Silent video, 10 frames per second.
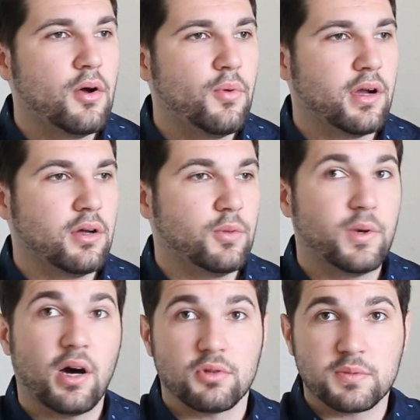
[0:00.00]
We
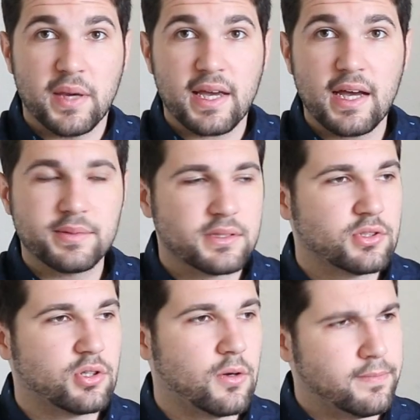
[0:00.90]
call those pickups,
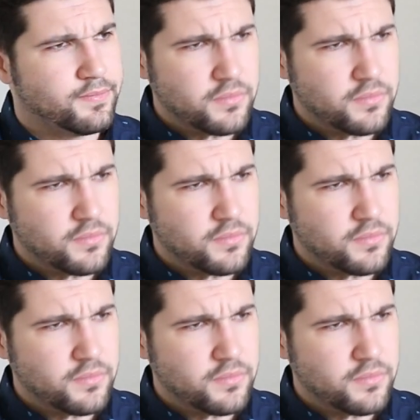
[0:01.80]
so